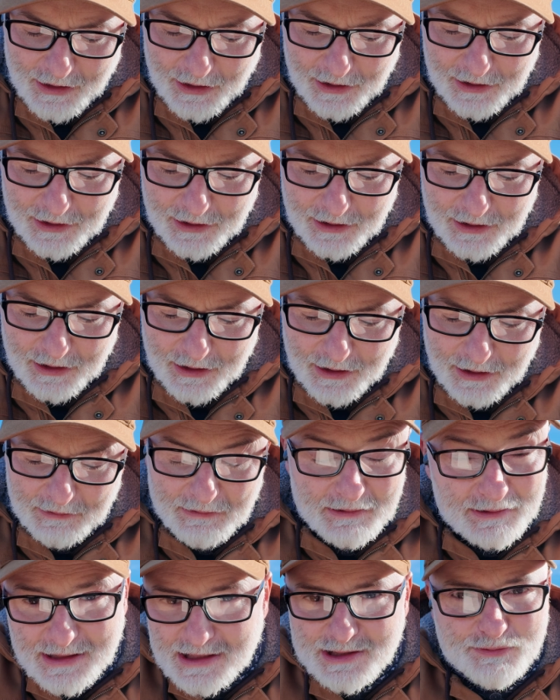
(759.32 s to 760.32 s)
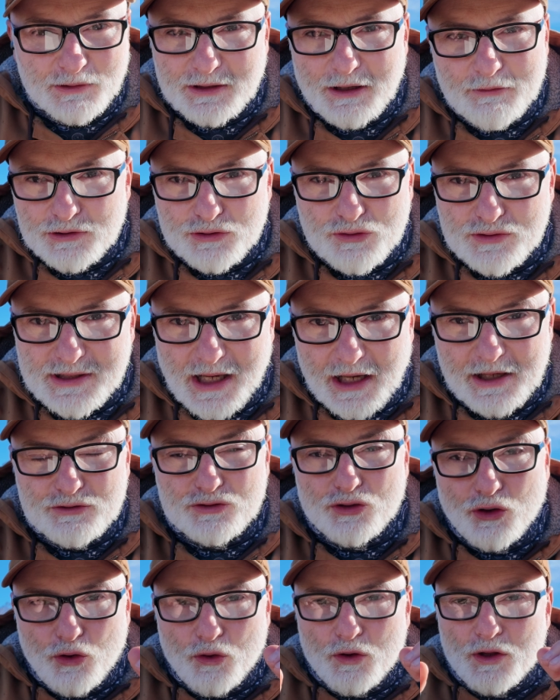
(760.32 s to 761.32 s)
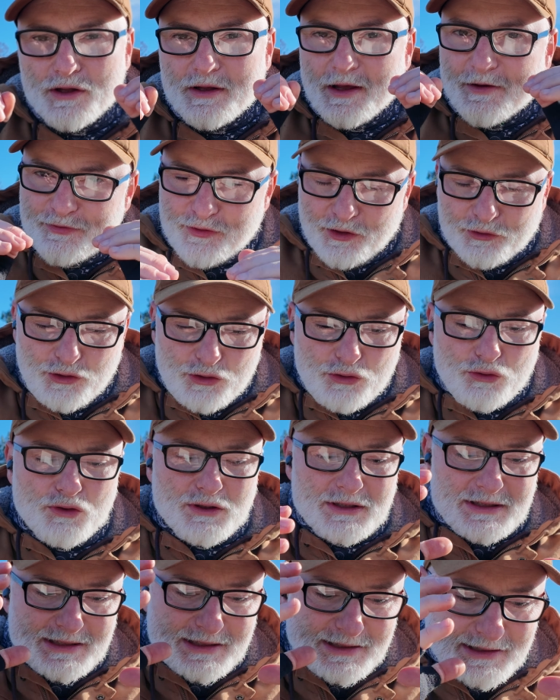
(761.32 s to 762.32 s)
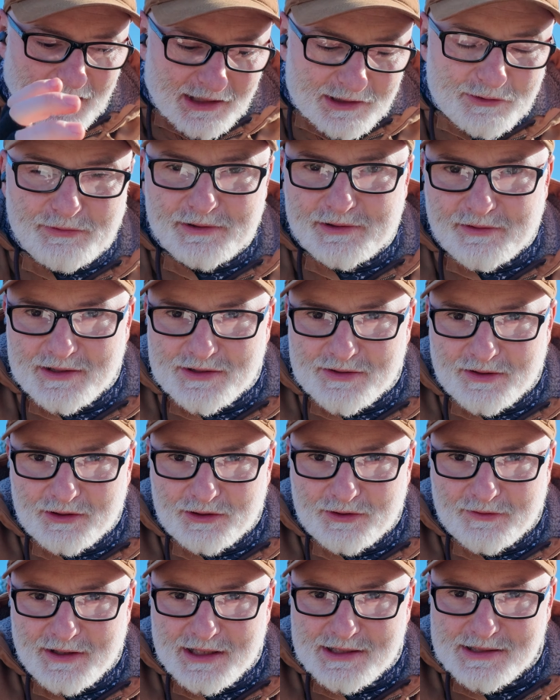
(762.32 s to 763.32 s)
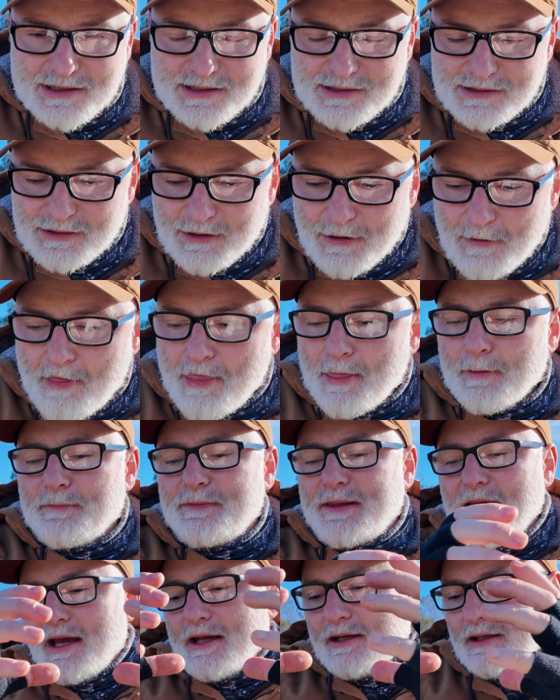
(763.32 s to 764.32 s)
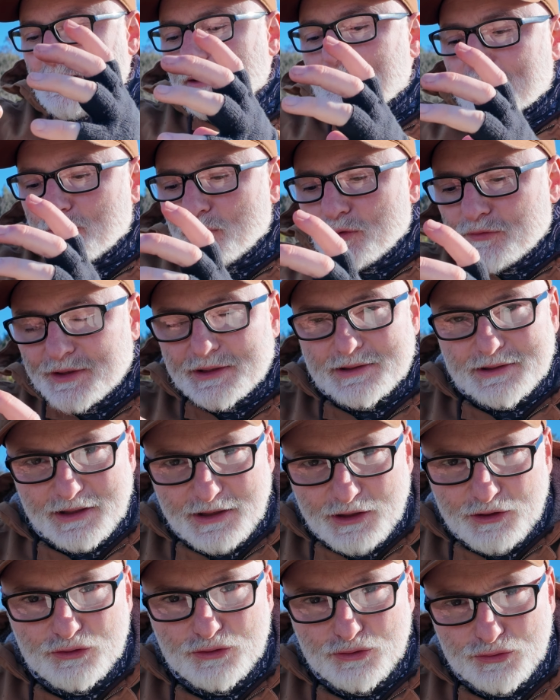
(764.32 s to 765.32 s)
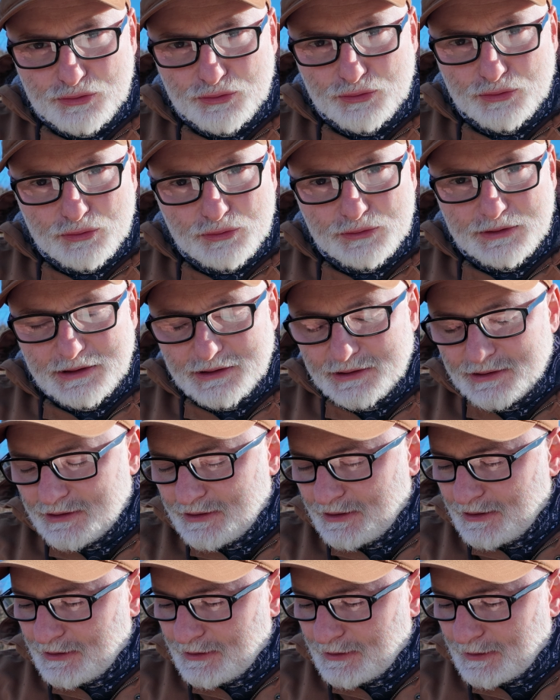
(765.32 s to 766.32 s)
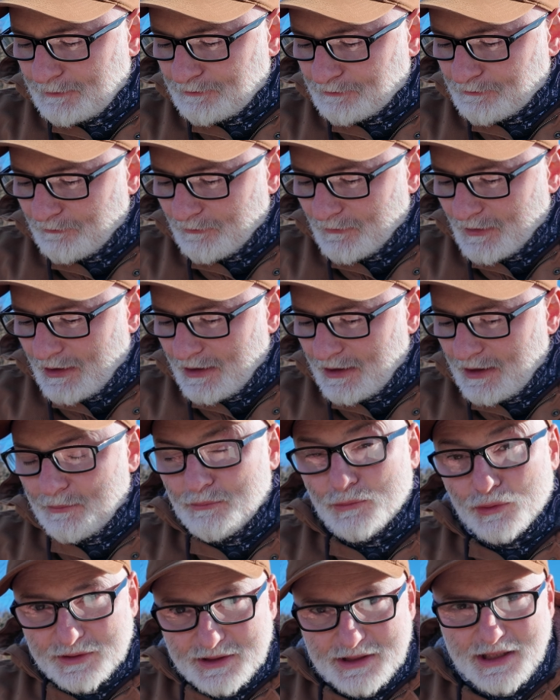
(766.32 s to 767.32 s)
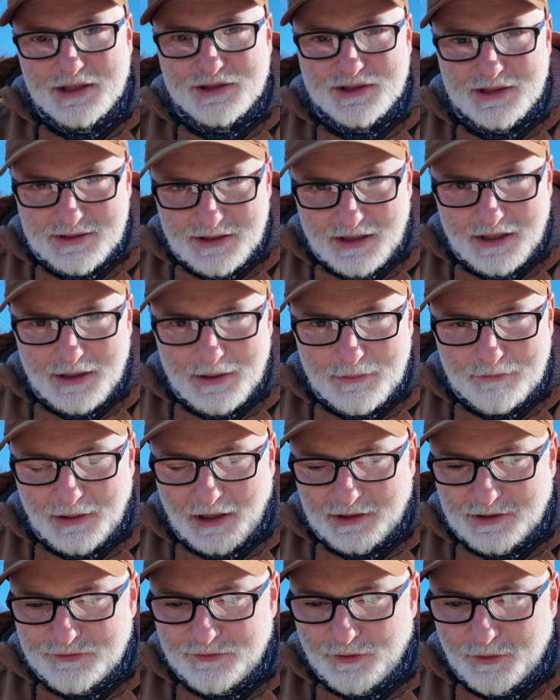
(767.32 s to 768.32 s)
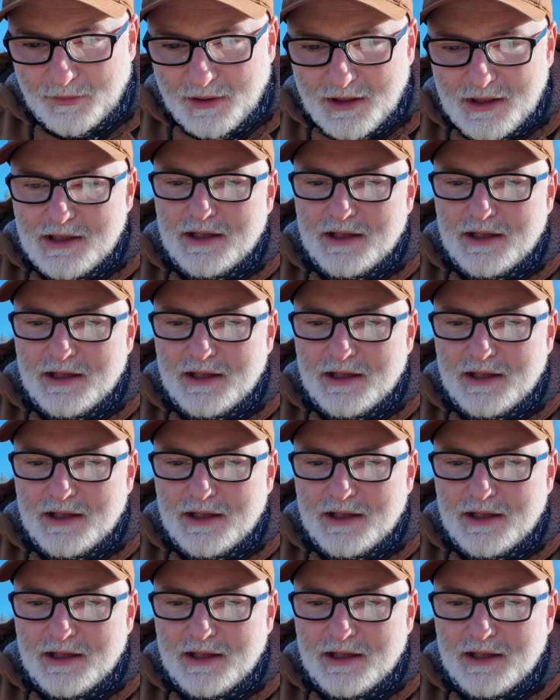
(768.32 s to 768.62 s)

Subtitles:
That's what I want to say. So if you're new, start with Resonant OS, then move it into the multi-agent platform.